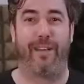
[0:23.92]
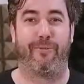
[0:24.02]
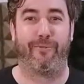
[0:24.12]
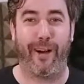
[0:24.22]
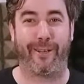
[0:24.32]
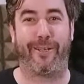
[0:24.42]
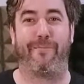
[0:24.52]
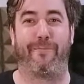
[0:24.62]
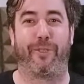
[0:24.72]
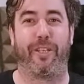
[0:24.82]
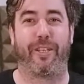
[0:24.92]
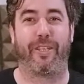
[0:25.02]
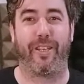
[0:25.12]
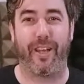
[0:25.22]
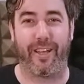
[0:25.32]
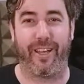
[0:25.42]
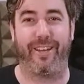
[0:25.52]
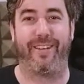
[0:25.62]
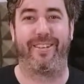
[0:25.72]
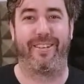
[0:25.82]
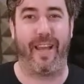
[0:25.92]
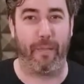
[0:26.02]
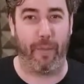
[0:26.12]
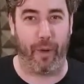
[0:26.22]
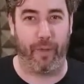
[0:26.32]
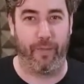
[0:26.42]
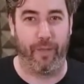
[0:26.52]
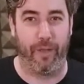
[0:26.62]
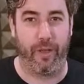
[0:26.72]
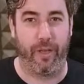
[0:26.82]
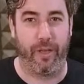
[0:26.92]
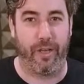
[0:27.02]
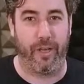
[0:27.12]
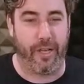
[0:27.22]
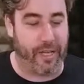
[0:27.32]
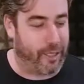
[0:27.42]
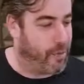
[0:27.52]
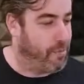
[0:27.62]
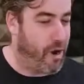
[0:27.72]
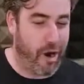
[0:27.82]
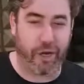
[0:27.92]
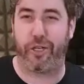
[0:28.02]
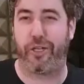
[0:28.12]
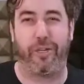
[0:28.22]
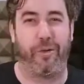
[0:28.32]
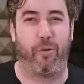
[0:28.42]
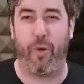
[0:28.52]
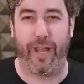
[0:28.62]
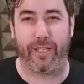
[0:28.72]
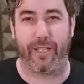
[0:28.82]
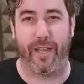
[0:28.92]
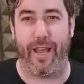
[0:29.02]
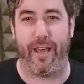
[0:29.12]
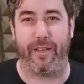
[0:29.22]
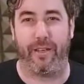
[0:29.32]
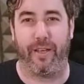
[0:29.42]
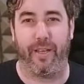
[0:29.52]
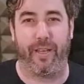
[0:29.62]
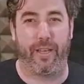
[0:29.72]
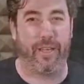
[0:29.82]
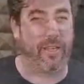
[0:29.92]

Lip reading: Welcome to the Sunken Temple. It's a marsh wasteland, hidden